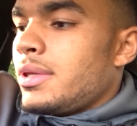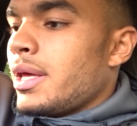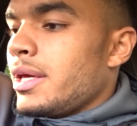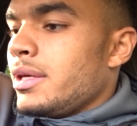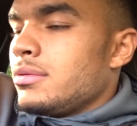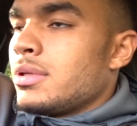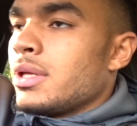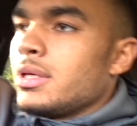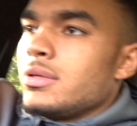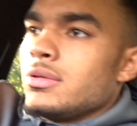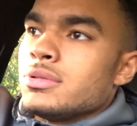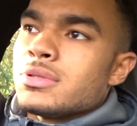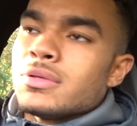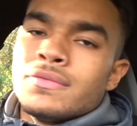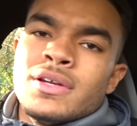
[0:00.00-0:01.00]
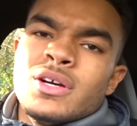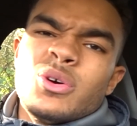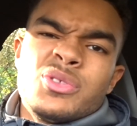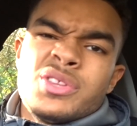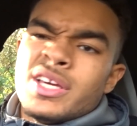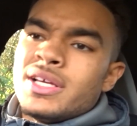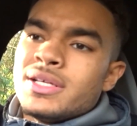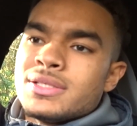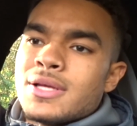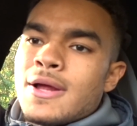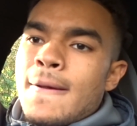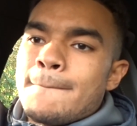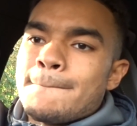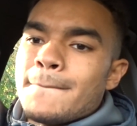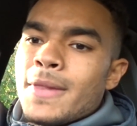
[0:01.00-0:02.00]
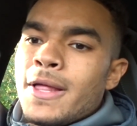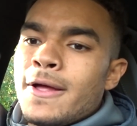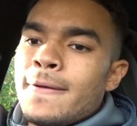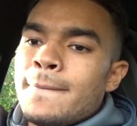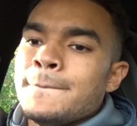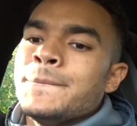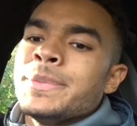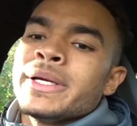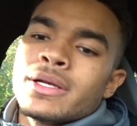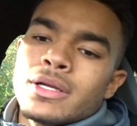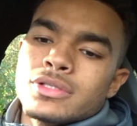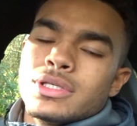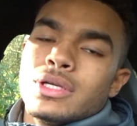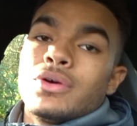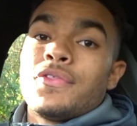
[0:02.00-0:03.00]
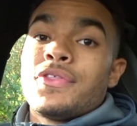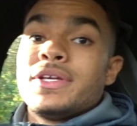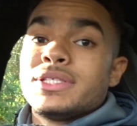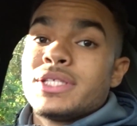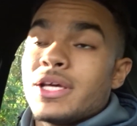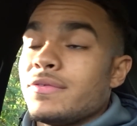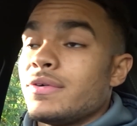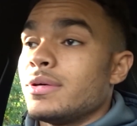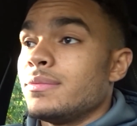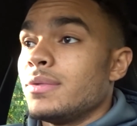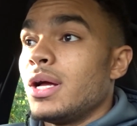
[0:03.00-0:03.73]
They do sort of little things, bring loads of little things together,